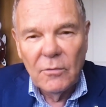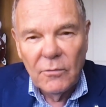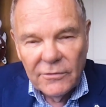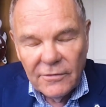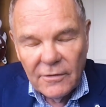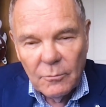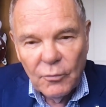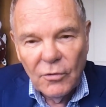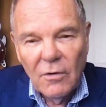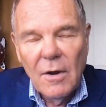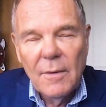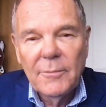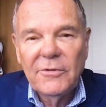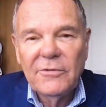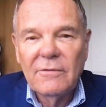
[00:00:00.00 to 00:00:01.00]
What's the
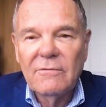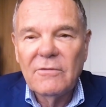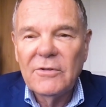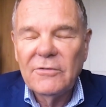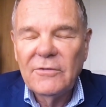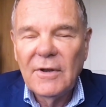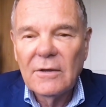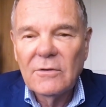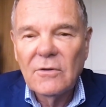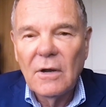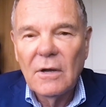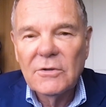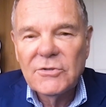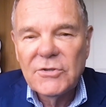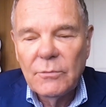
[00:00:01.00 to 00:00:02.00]
promise of this
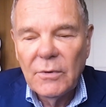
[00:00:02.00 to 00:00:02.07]
technology?